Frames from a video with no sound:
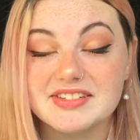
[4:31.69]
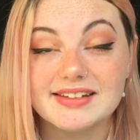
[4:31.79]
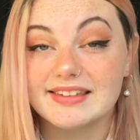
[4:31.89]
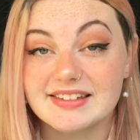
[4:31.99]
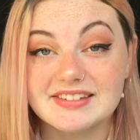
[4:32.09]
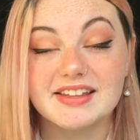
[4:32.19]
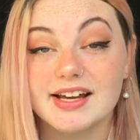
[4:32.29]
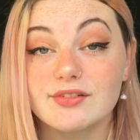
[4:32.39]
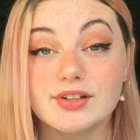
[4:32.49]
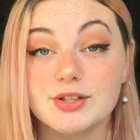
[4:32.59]
in this
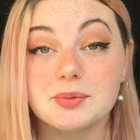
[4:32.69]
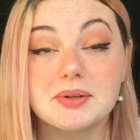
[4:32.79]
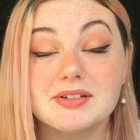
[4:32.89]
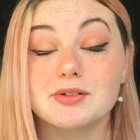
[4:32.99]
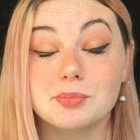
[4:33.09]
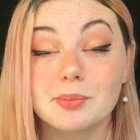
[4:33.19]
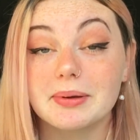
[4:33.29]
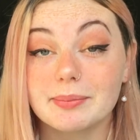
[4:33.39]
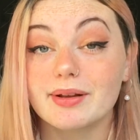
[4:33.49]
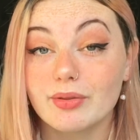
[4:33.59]
entire video, because there's probably
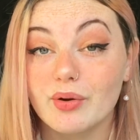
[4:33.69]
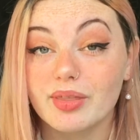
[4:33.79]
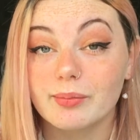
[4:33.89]
going to be a lot of them.